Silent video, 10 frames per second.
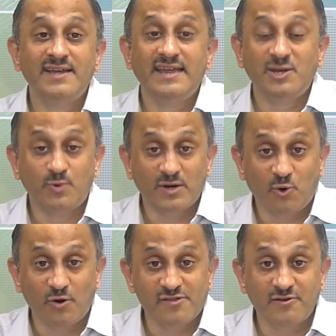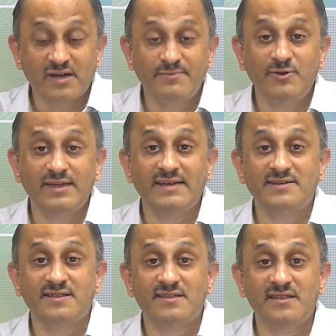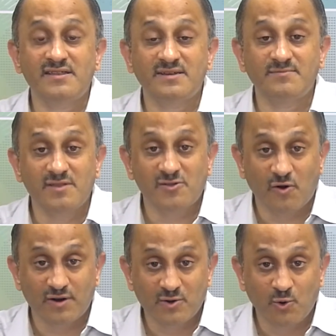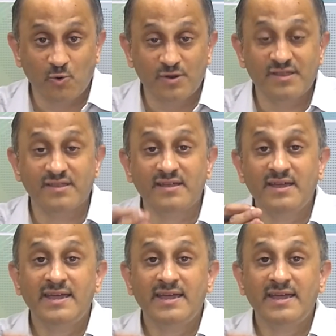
into a course on communication systems or a course